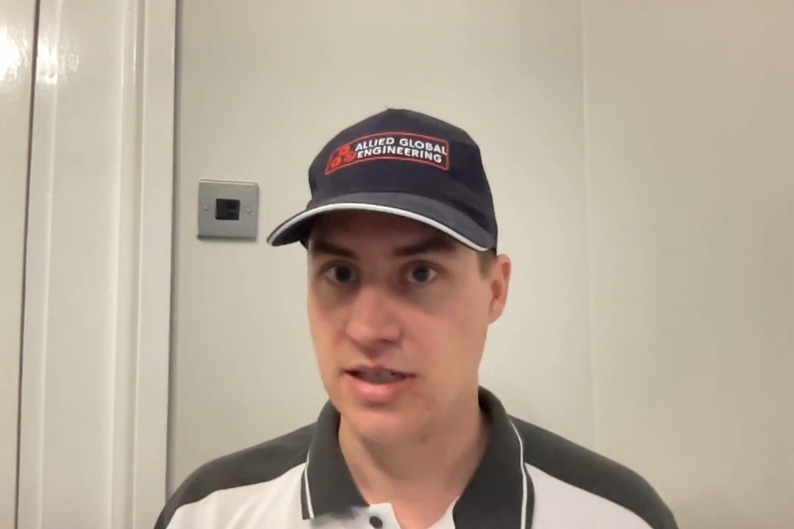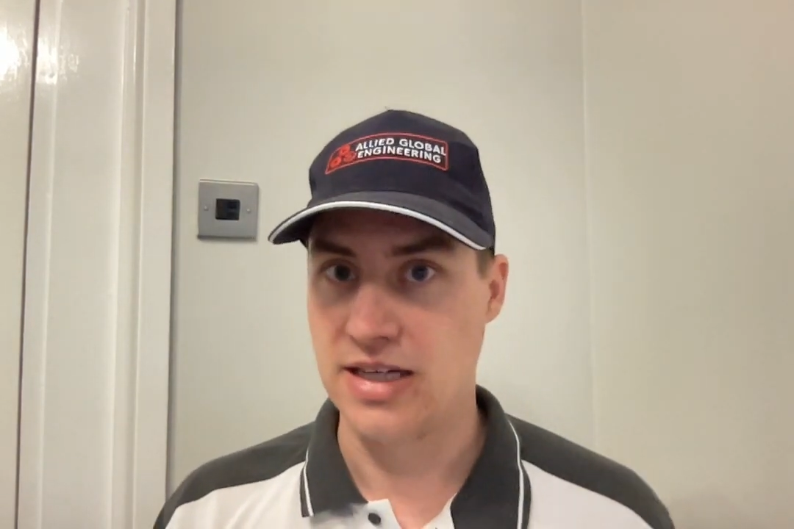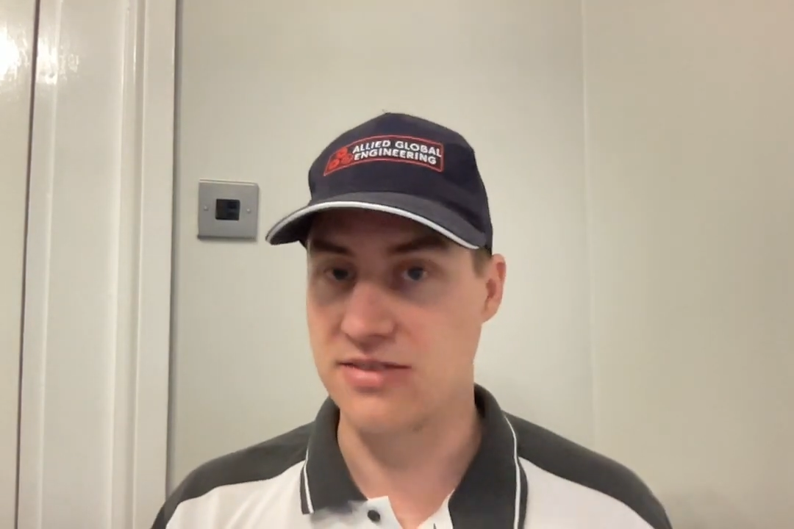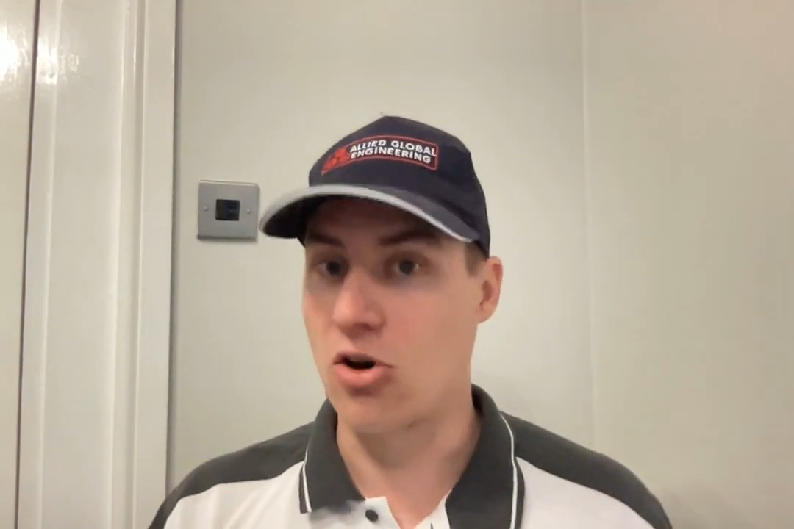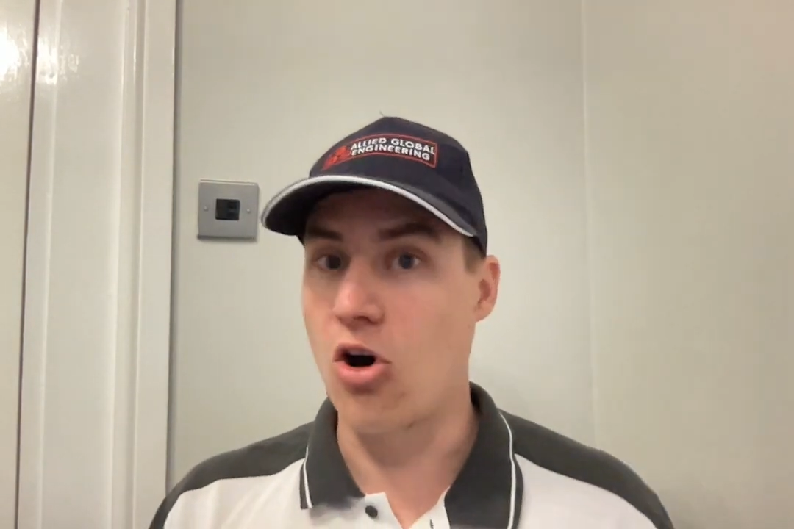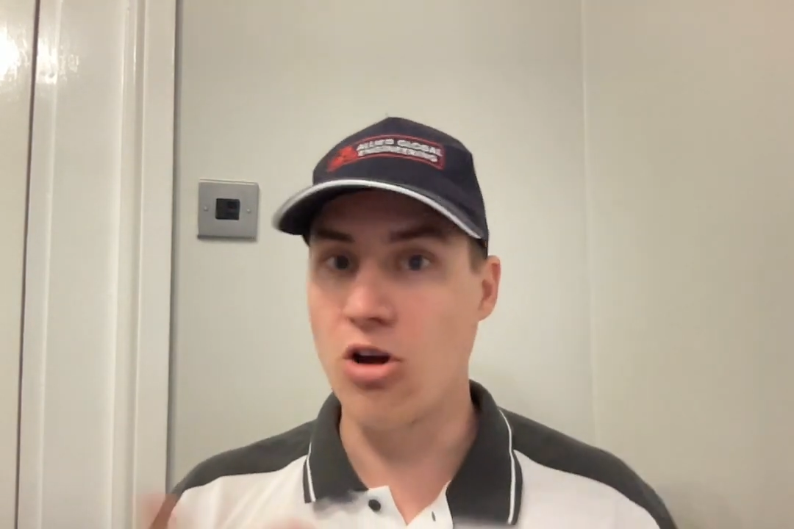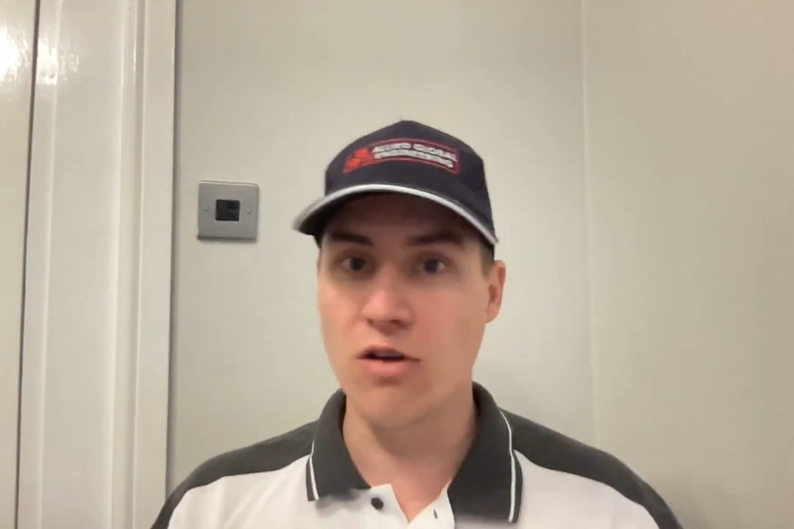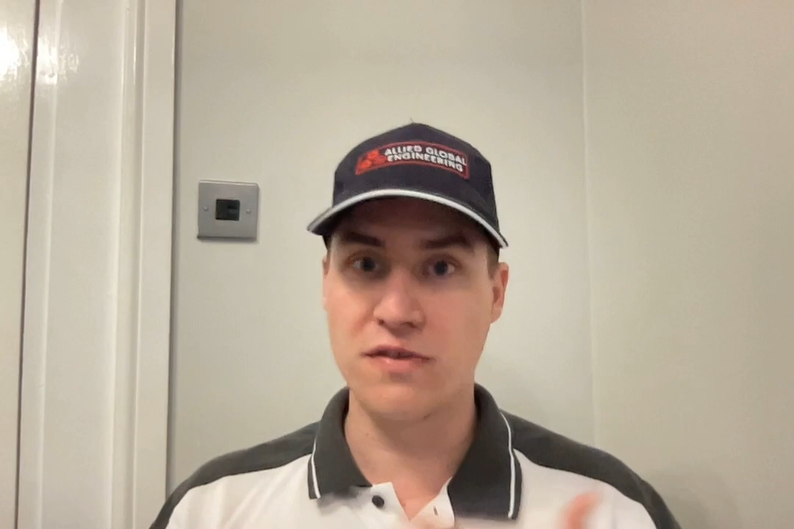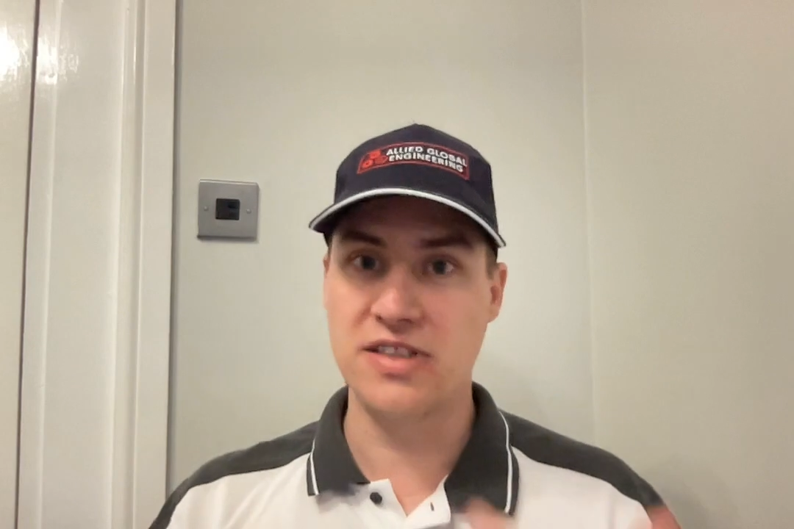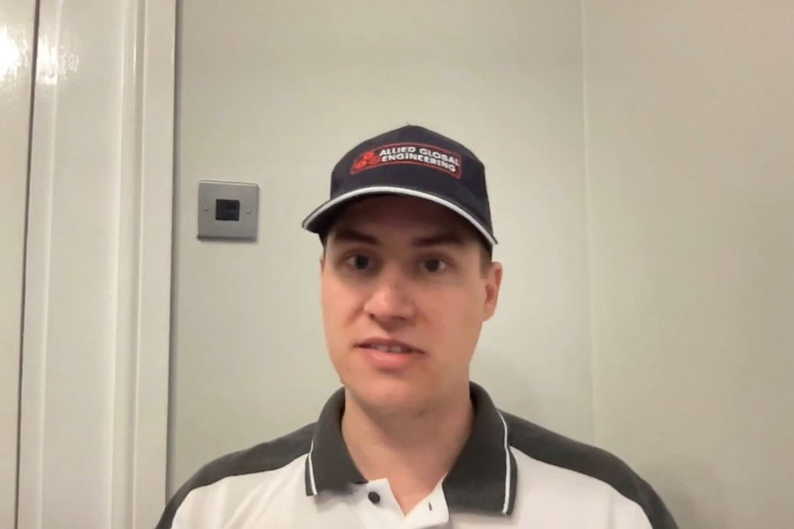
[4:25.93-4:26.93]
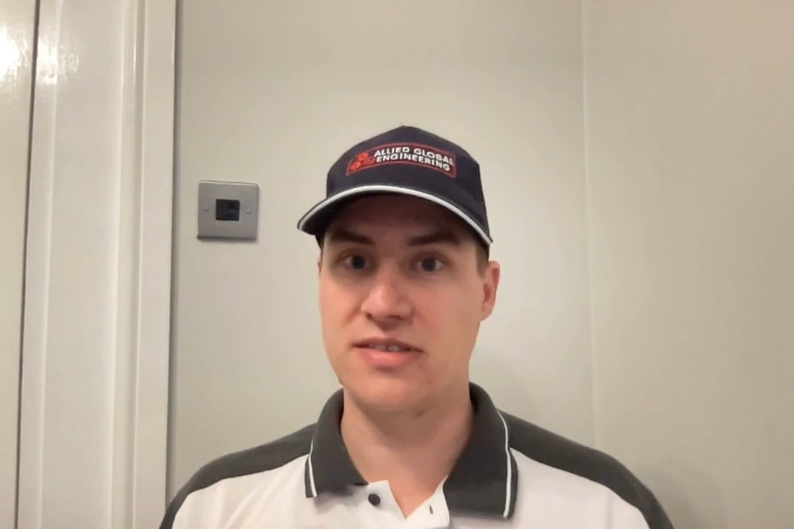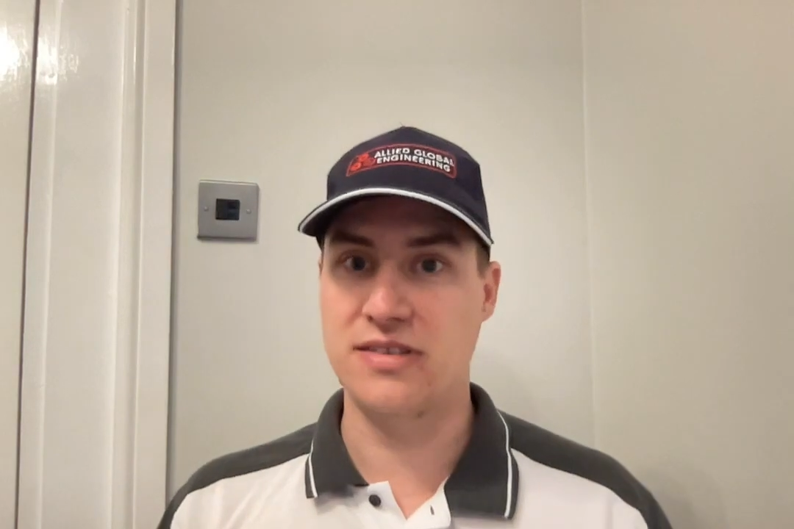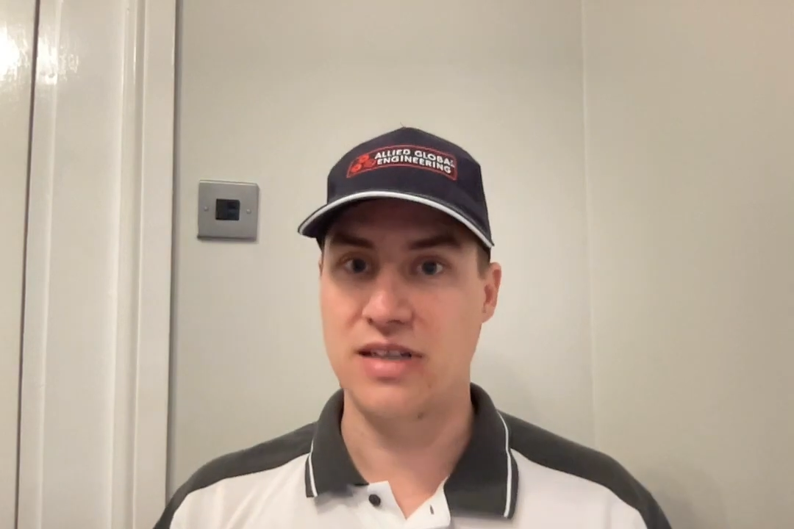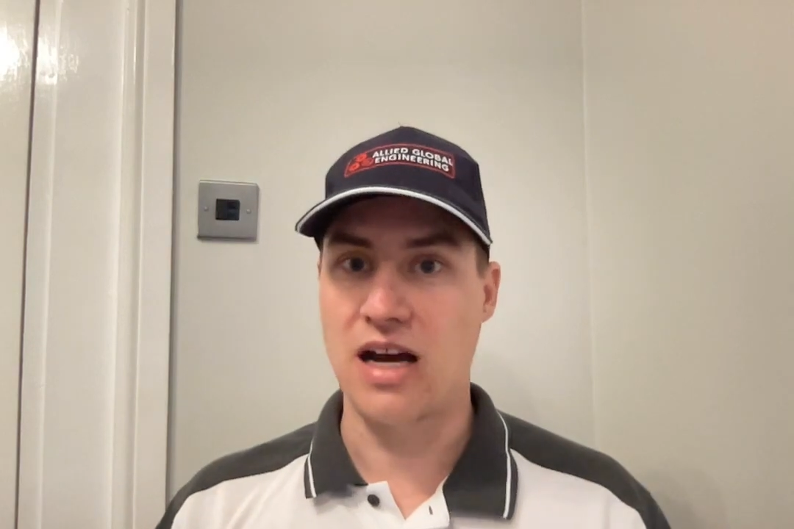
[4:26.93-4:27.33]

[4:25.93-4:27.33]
As all of these